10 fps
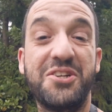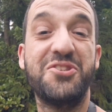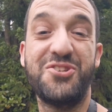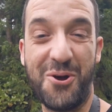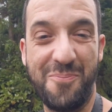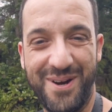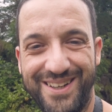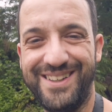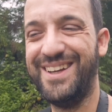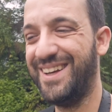good job.
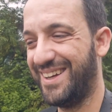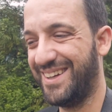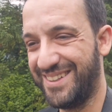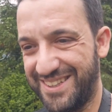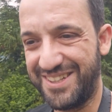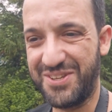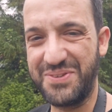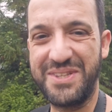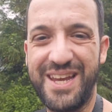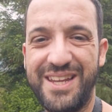
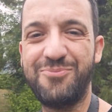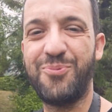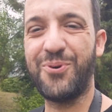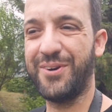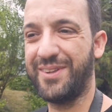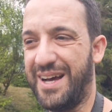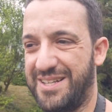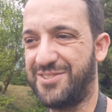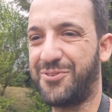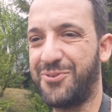You did what
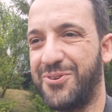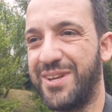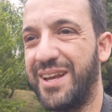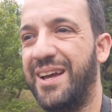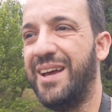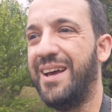AstrHori